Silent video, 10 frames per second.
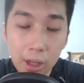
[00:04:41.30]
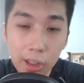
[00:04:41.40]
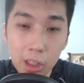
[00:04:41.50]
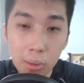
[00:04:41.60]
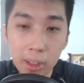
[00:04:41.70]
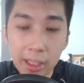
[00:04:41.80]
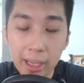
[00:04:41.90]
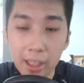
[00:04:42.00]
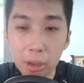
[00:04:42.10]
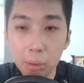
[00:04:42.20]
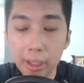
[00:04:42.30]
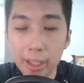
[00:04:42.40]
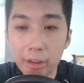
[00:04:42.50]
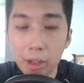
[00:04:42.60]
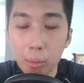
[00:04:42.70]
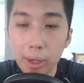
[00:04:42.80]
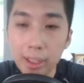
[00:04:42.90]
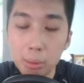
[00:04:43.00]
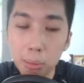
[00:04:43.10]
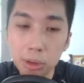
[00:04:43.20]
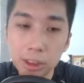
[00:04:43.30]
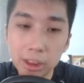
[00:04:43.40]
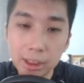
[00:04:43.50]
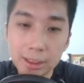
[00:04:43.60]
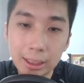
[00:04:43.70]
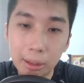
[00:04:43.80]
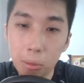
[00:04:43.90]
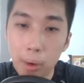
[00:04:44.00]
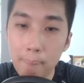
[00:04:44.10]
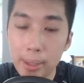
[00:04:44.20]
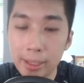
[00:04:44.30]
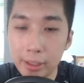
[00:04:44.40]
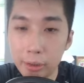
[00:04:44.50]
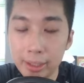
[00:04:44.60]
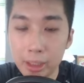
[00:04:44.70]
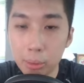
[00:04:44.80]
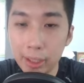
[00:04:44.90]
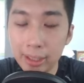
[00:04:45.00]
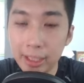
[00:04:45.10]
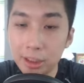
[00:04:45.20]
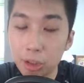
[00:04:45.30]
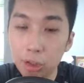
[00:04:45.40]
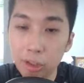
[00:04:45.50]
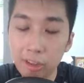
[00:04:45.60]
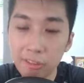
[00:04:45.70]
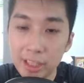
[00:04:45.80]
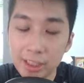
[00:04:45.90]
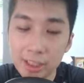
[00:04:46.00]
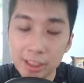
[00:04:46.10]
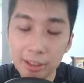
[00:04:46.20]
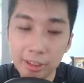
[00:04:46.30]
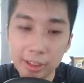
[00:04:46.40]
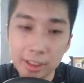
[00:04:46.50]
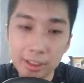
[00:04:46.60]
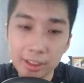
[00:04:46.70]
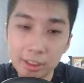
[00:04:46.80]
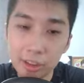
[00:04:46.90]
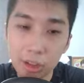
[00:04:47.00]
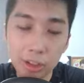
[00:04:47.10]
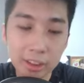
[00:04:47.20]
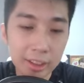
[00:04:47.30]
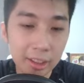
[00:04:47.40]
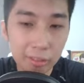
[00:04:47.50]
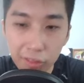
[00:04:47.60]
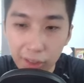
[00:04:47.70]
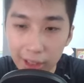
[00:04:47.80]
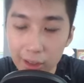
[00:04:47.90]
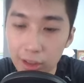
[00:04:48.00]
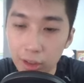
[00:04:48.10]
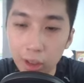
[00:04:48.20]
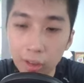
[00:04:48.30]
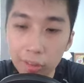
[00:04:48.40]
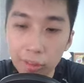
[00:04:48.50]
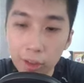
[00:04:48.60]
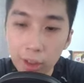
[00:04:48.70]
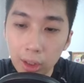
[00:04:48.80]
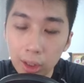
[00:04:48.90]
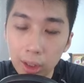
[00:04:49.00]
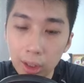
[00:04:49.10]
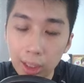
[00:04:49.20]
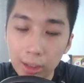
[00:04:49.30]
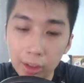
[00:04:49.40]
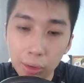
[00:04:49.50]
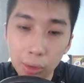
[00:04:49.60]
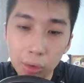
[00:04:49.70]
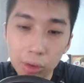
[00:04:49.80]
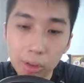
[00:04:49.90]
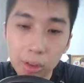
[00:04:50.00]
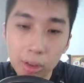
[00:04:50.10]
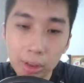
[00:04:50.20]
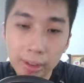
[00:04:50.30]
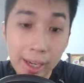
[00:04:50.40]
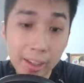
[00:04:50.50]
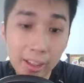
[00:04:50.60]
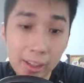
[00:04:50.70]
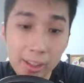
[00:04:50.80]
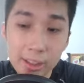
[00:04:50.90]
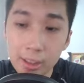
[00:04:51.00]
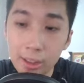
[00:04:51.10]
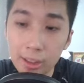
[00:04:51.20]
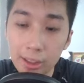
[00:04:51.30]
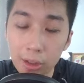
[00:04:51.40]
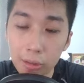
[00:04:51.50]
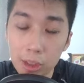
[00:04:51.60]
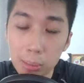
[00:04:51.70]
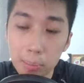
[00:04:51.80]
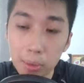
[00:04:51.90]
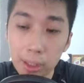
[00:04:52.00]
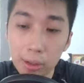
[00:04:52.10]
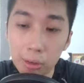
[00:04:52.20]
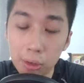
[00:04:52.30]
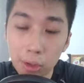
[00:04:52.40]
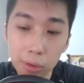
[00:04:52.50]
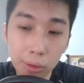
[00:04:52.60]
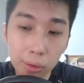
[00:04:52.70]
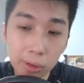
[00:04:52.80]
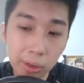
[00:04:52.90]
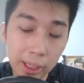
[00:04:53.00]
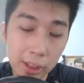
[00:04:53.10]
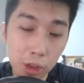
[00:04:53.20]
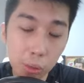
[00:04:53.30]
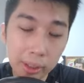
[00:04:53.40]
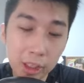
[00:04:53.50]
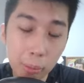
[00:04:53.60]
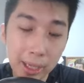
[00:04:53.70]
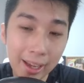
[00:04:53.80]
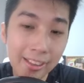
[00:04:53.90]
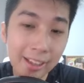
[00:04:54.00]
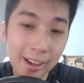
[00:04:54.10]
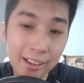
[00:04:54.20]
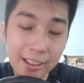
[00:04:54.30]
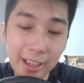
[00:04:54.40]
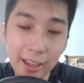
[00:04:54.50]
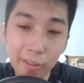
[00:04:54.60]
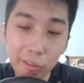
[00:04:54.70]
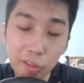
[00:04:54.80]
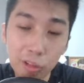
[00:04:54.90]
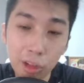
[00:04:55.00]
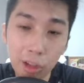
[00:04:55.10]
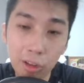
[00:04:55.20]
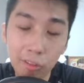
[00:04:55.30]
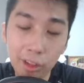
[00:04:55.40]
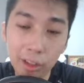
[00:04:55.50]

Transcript: You don't want to get into an area where it's mostly just like 1 bedder units, where that's all your investors. There is constant flux of unknown tenants. There's always people that you do not know, and you don't want it to be entirely that full of